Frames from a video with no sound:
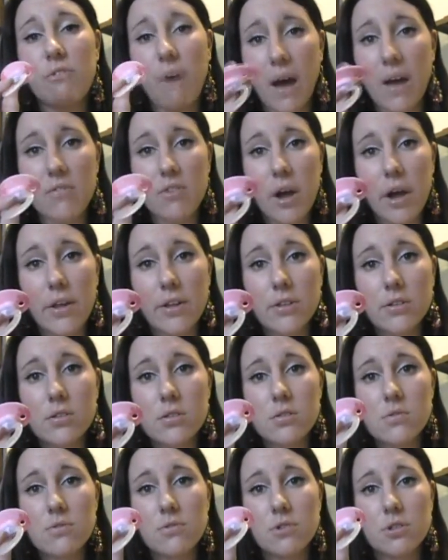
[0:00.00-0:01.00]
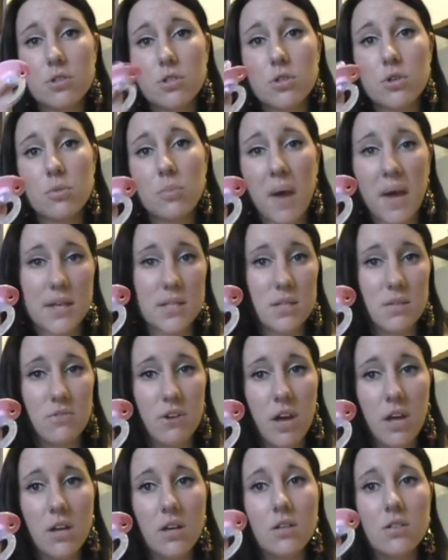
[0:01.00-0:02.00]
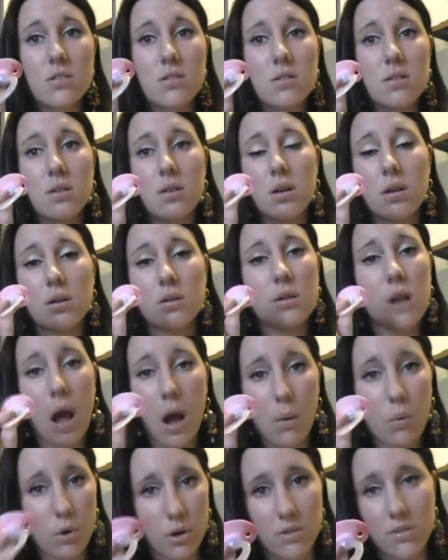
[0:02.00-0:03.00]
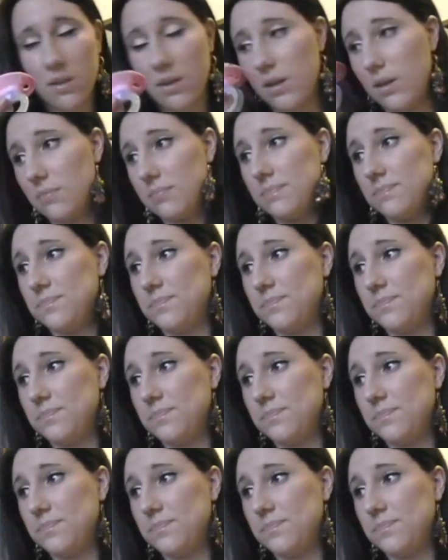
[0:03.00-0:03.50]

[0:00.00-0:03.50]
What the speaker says: $5 for 2 pacifiers, they're not worth it.